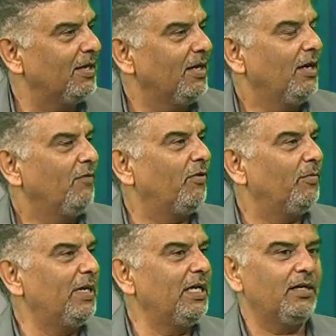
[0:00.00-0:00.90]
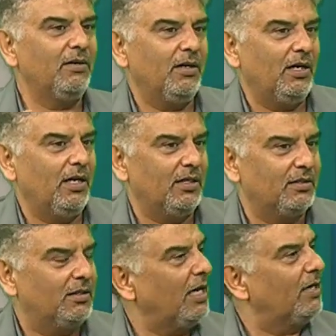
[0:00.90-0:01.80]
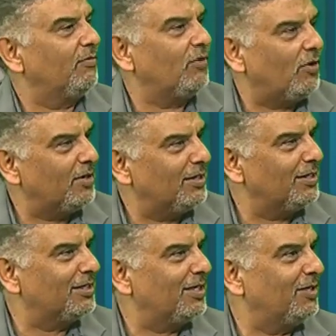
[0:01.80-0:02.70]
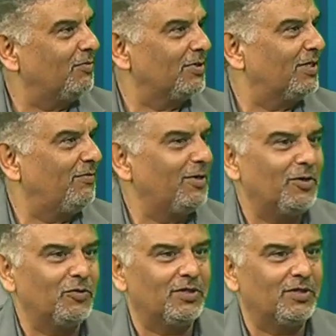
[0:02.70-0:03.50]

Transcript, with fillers: Yep. For me, uh, as head of the organization, it was difficult